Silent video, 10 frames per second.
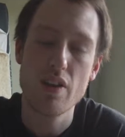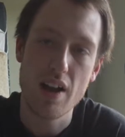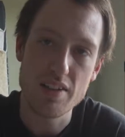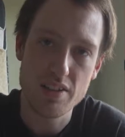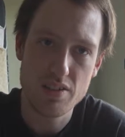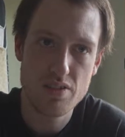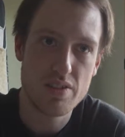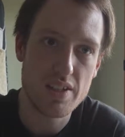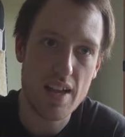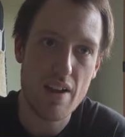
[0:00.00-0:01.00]
I
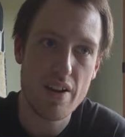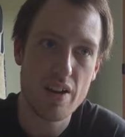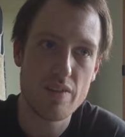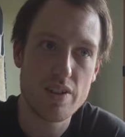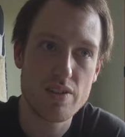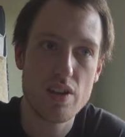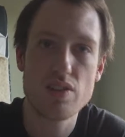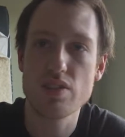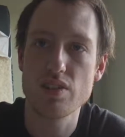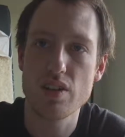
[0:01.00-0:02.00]
diligently carried out
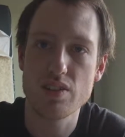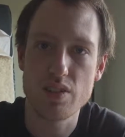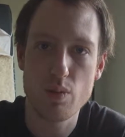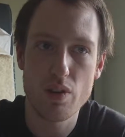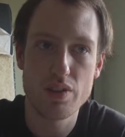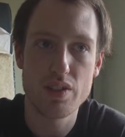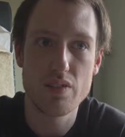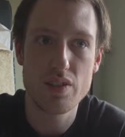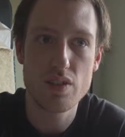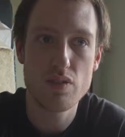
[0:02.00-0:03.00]
research, conducting
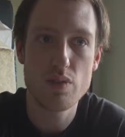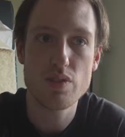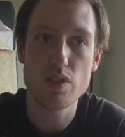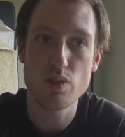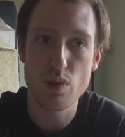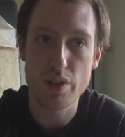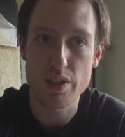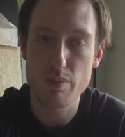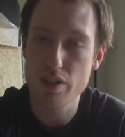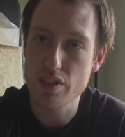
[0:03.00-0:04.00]
qualitative interviews and drawing
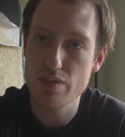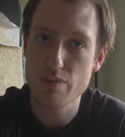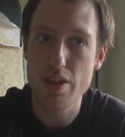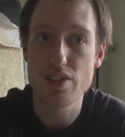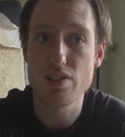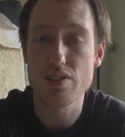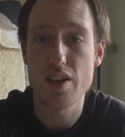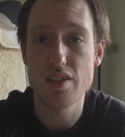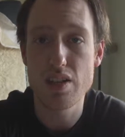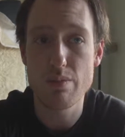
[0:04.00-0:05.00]
as much information as
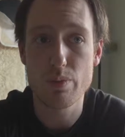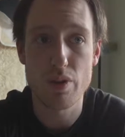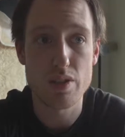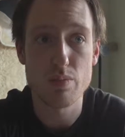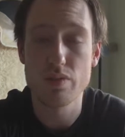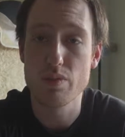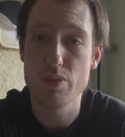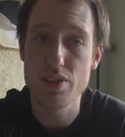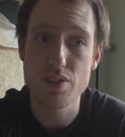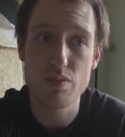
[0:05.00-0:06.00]
I deemed possible from
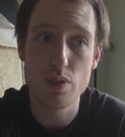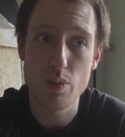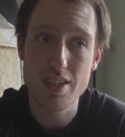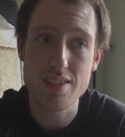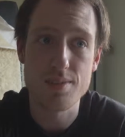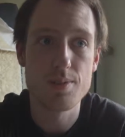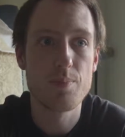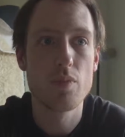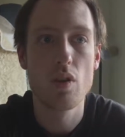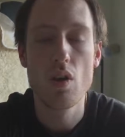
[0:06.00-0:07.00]
the interviewees.
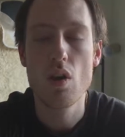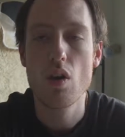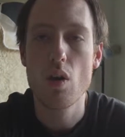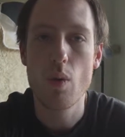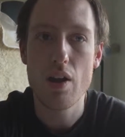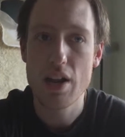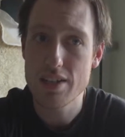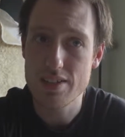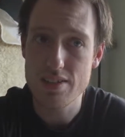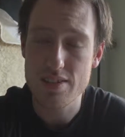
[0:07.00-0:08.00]
Where I
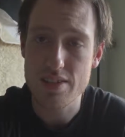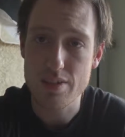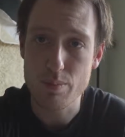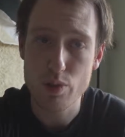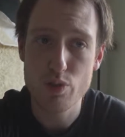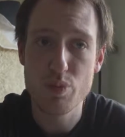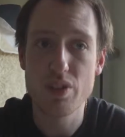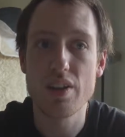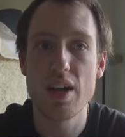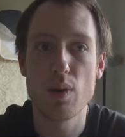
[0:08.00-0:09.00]
need to seek
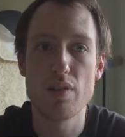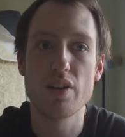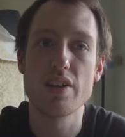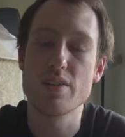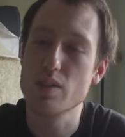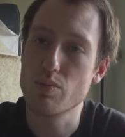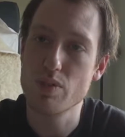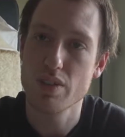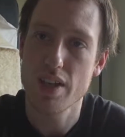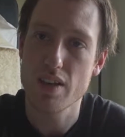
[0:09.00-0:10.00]
improvement, however, is
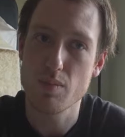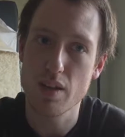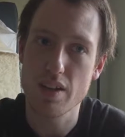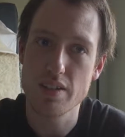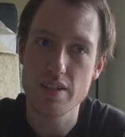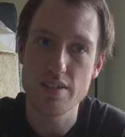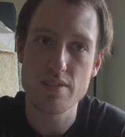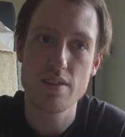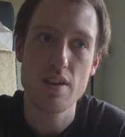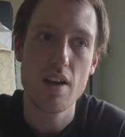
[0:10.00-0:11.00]
communicating my
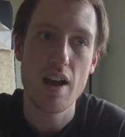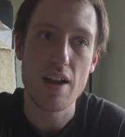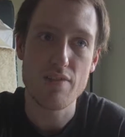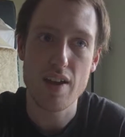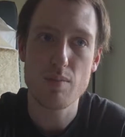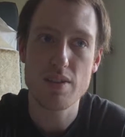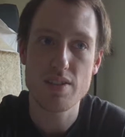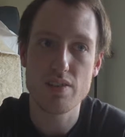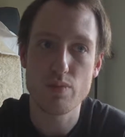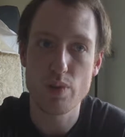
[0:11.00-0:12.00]
ideas. I found
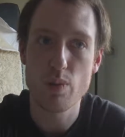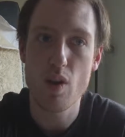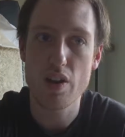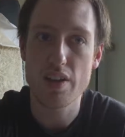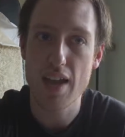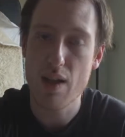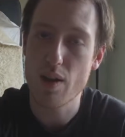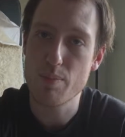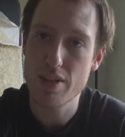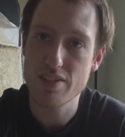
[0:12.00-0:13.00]
myself reworking how
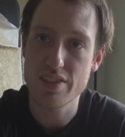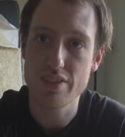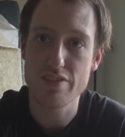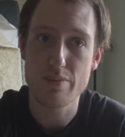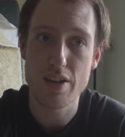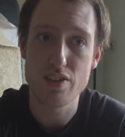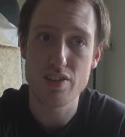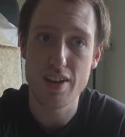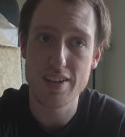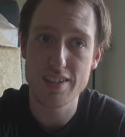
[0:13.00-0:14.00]
I pitched the
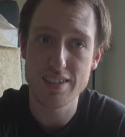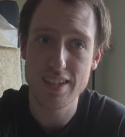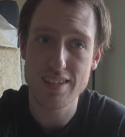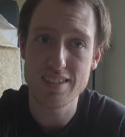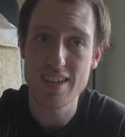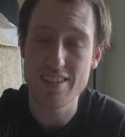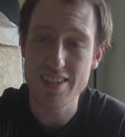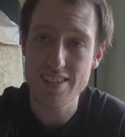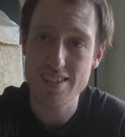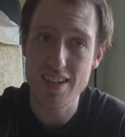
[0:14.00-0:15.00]
information I had collected and
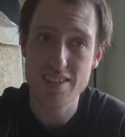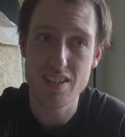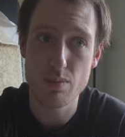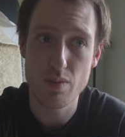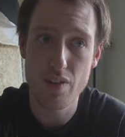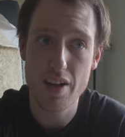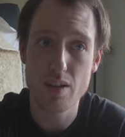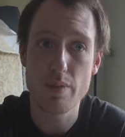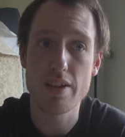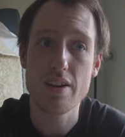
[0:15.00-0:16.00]
the insights it had
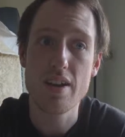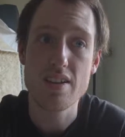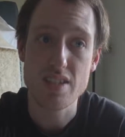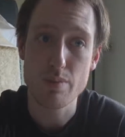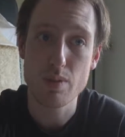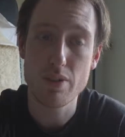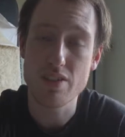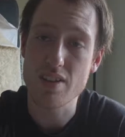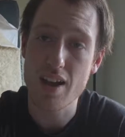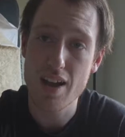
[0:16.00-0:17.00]
provided me, simply
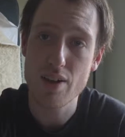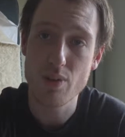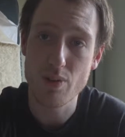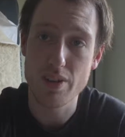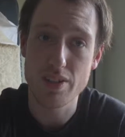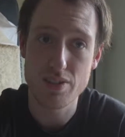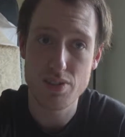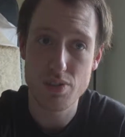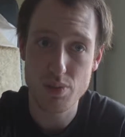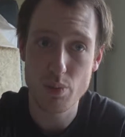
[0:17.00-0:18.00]
because I had already
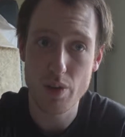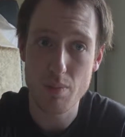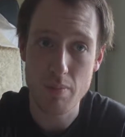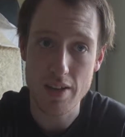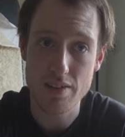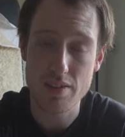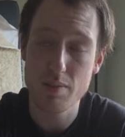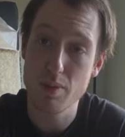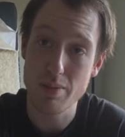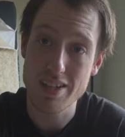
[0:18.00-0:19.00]
understood what it meant,
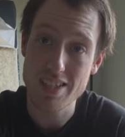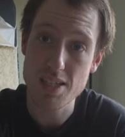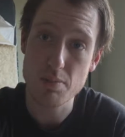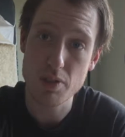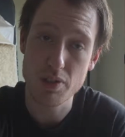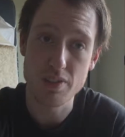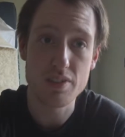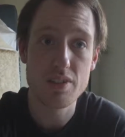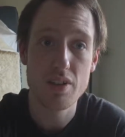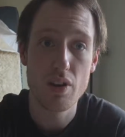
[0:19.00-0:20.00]
but my team
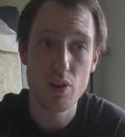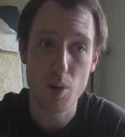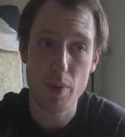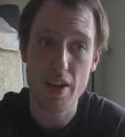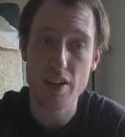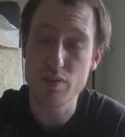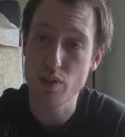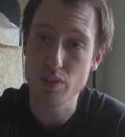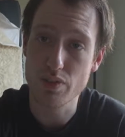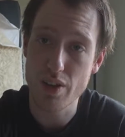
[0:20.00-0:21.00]
couldn't, not by any
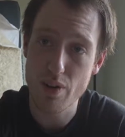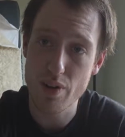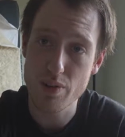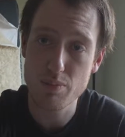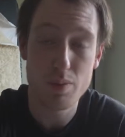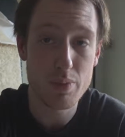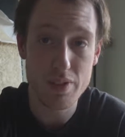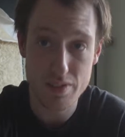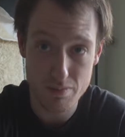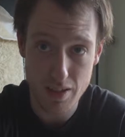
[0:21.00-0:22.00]
fault of their own, but
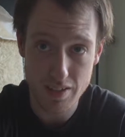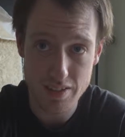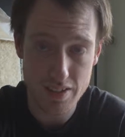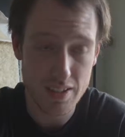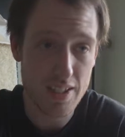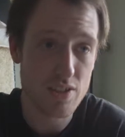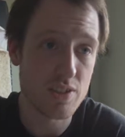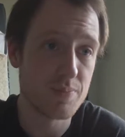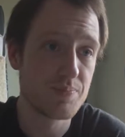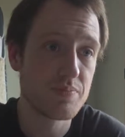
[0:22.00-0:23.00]
because of my
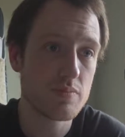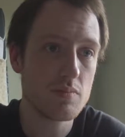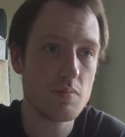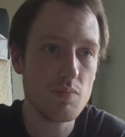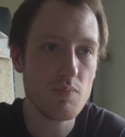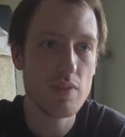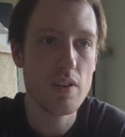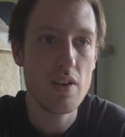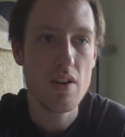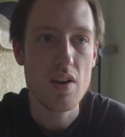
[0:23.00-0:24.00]
articulation.
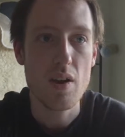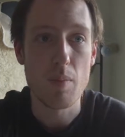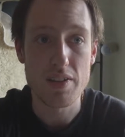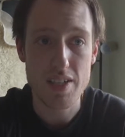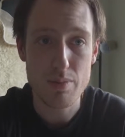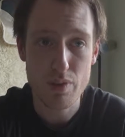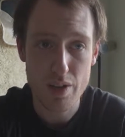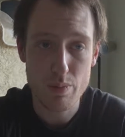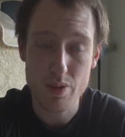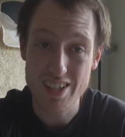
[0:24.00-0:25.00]
My team
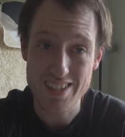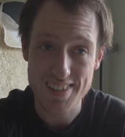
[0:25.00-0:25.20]
agreed with the